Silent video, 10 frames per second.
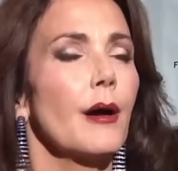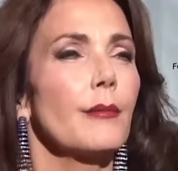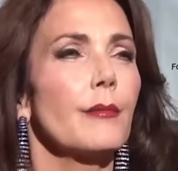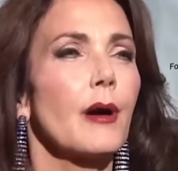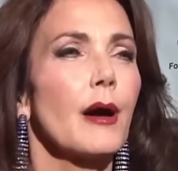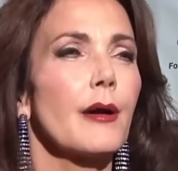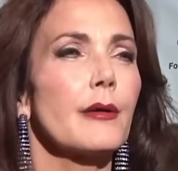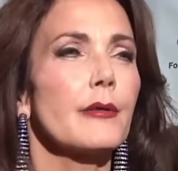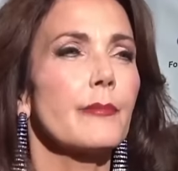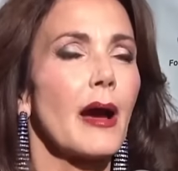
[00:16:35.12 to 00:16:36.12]
while
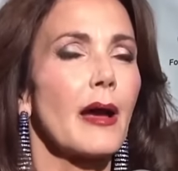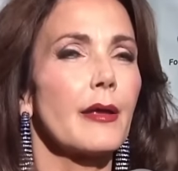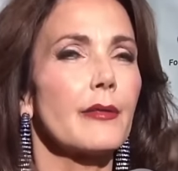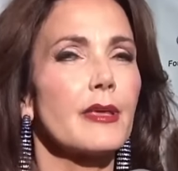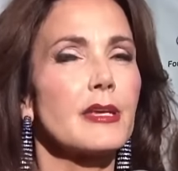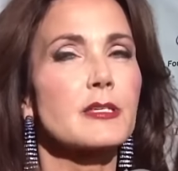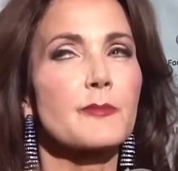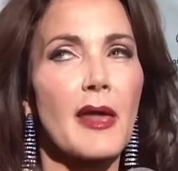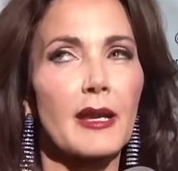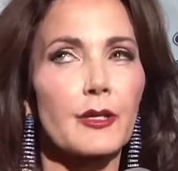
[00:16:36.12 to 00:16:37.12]
introducing new
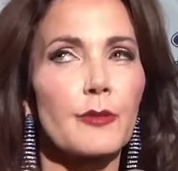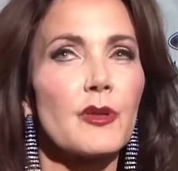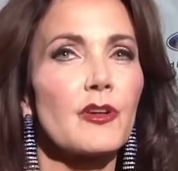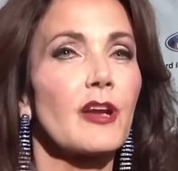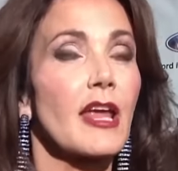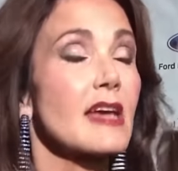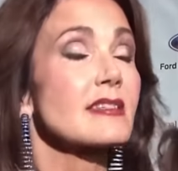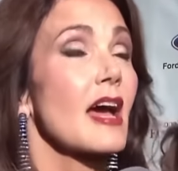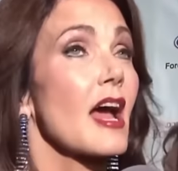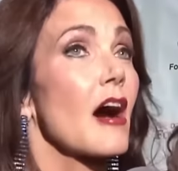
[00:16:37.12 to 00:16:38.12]
actresses of the role
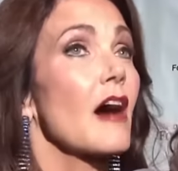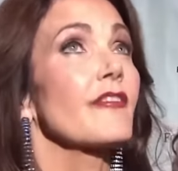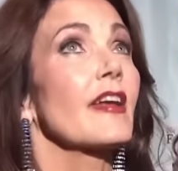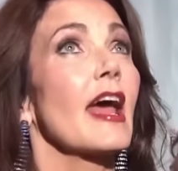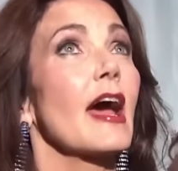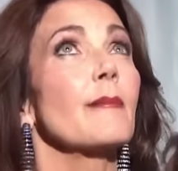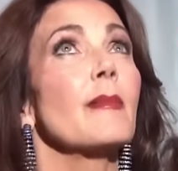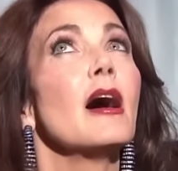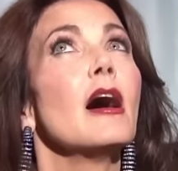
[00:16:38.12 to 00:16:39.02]
in newer eras.